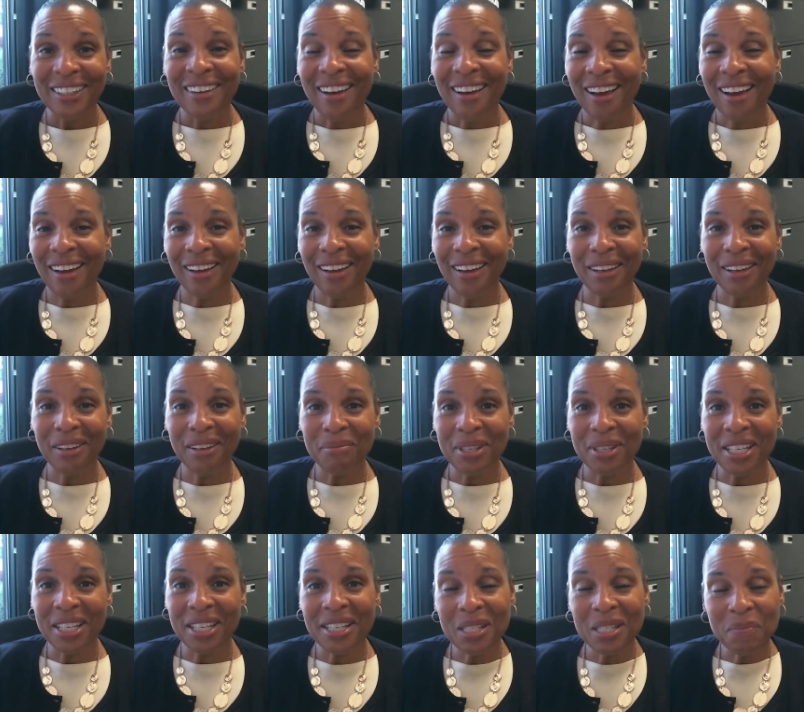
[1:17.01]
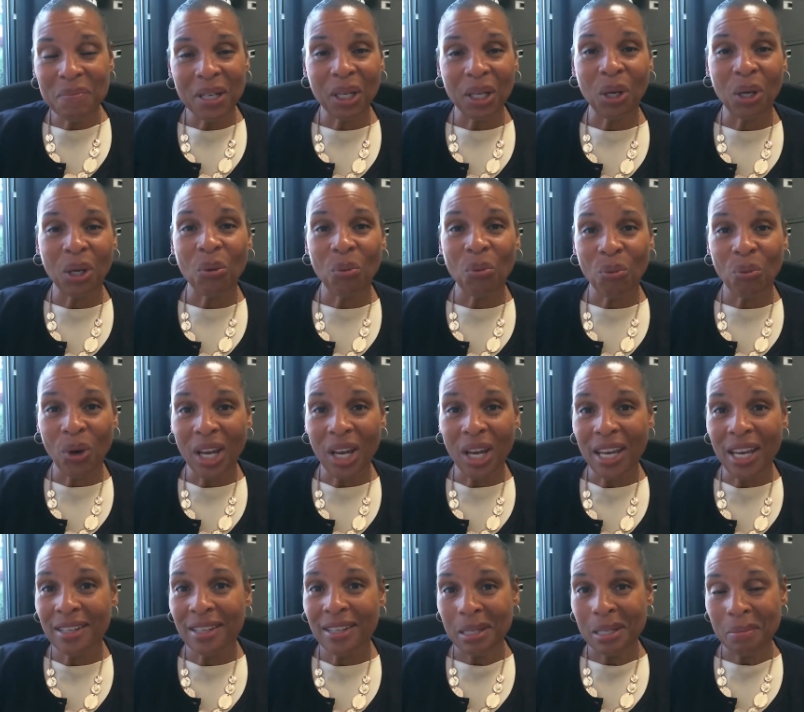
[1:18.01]
Um, it has been a
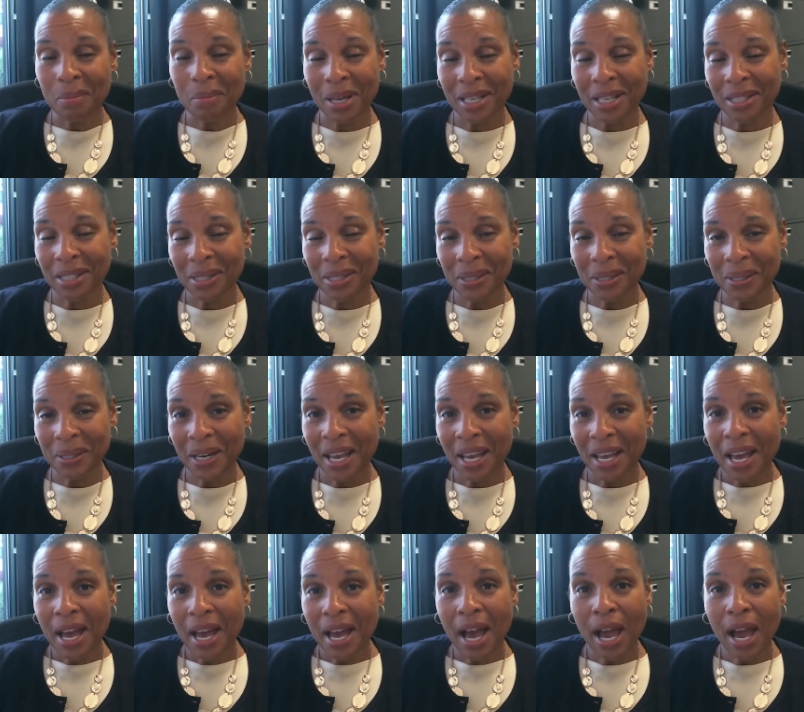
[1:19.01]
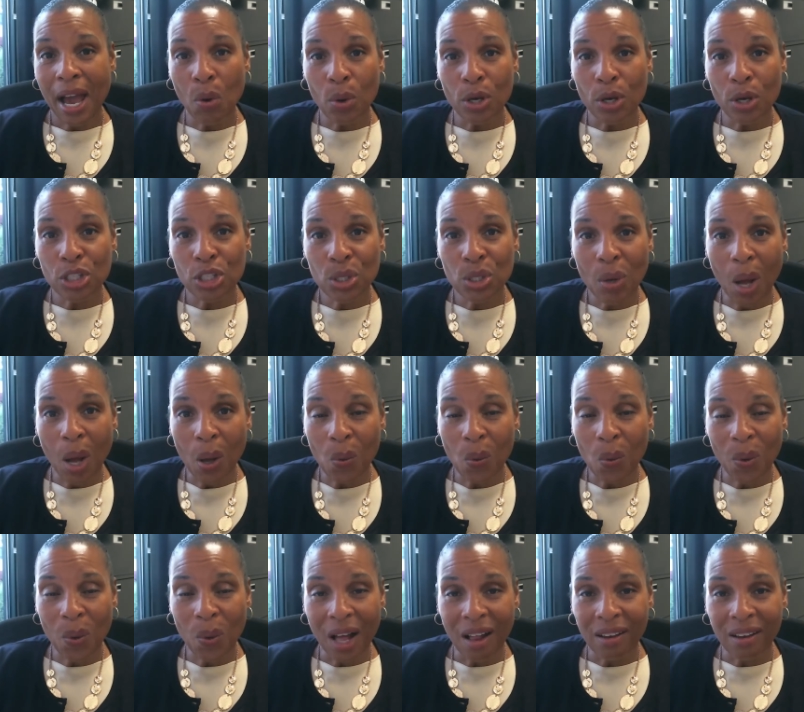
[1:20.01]
great semester. I wish you all
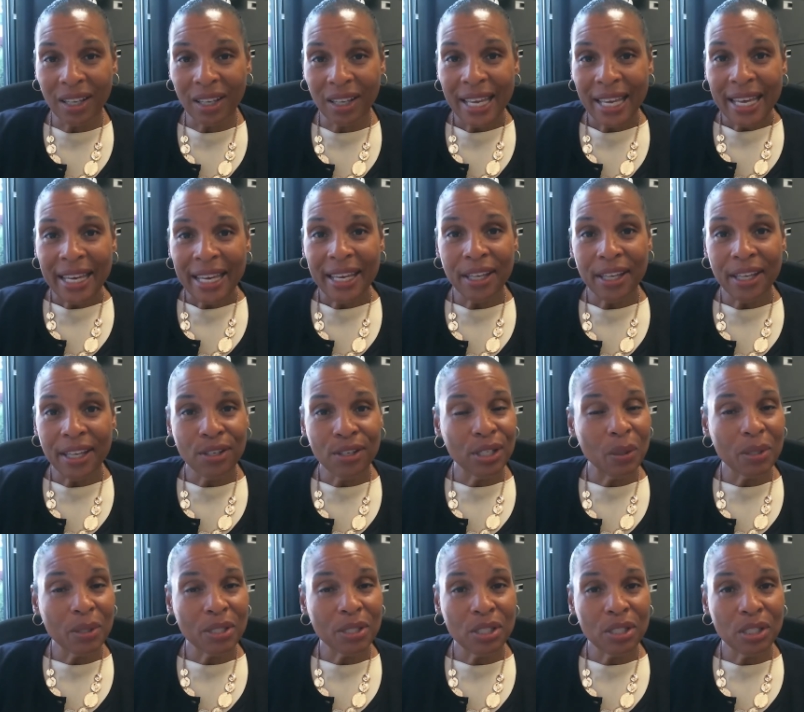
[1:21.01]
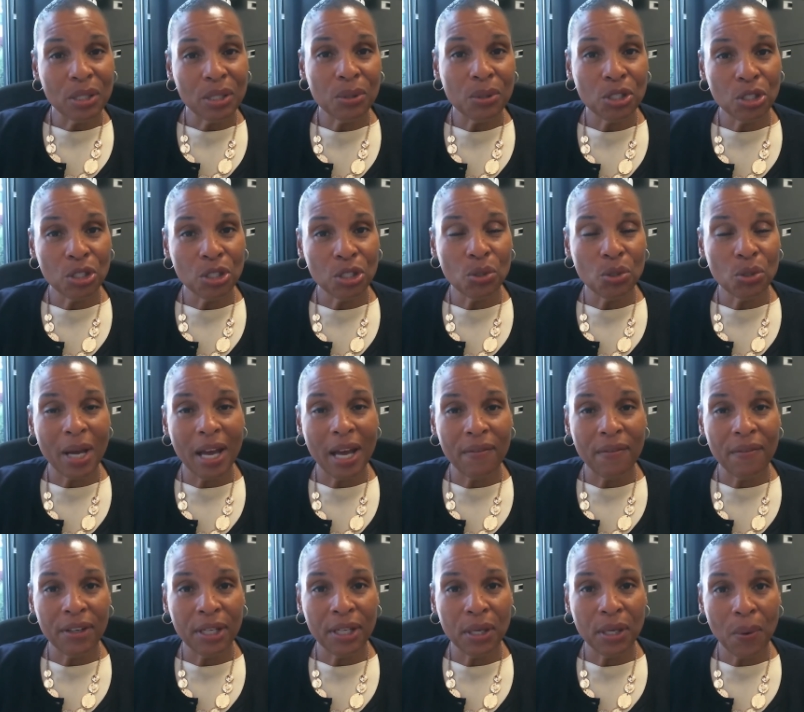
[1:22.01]
well. And you know what to do. Should you
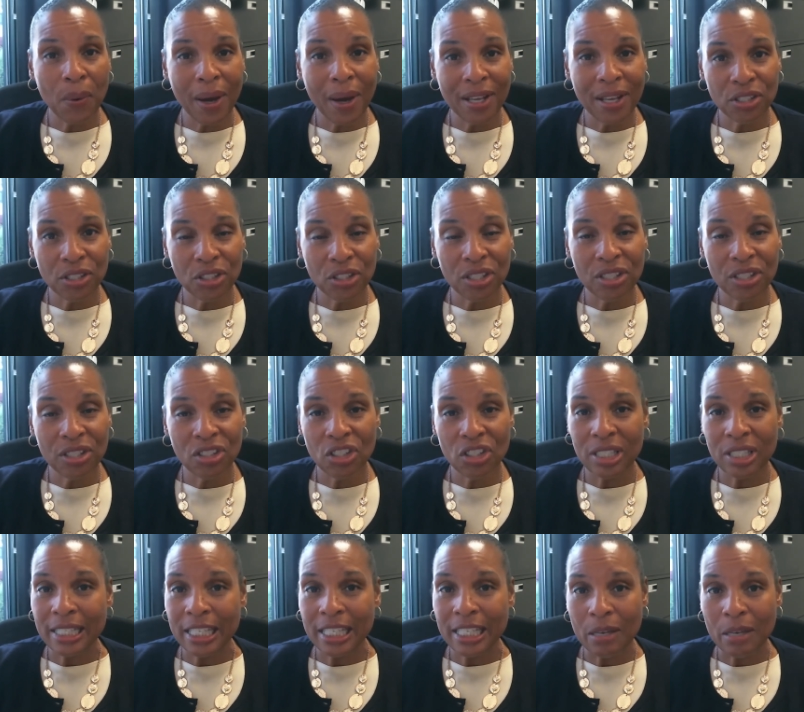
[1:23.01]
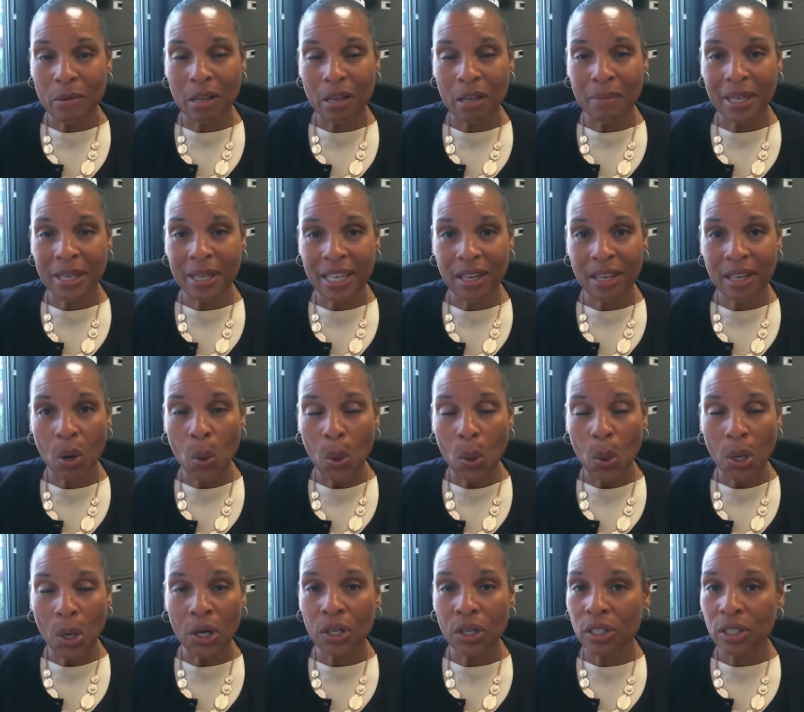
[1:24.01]
have any questions, just email me
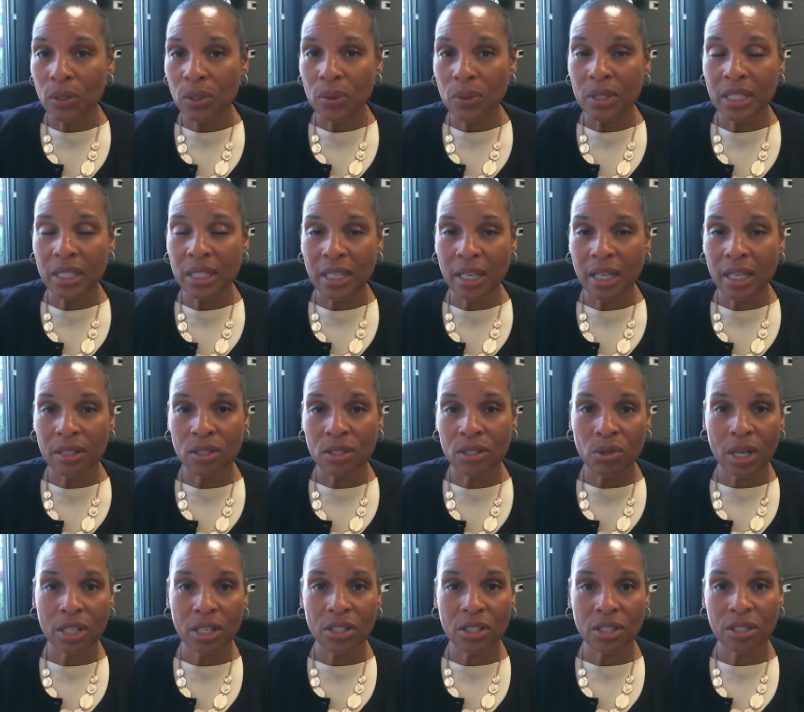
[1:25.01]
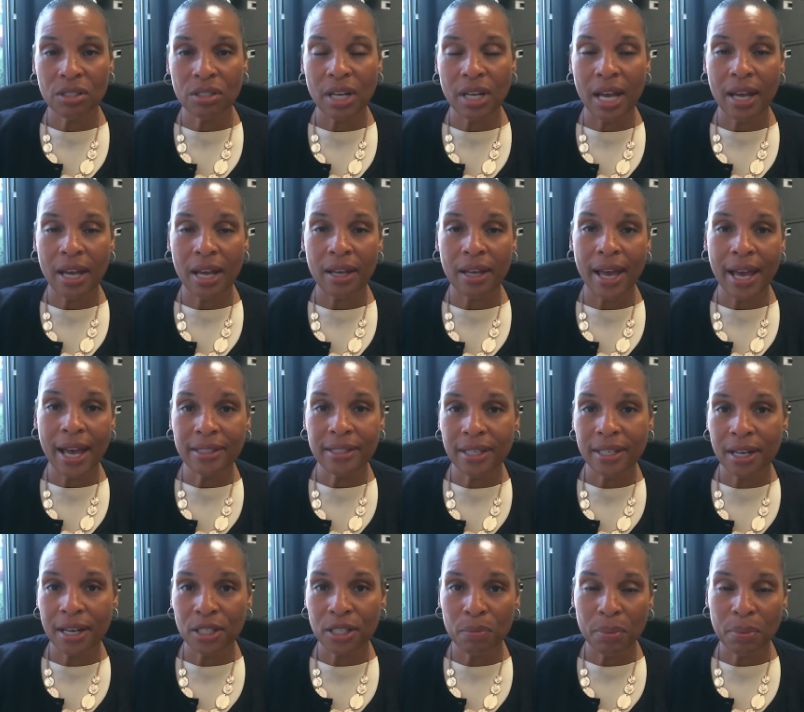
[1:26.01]
or use the instructor uh, Ask Dr.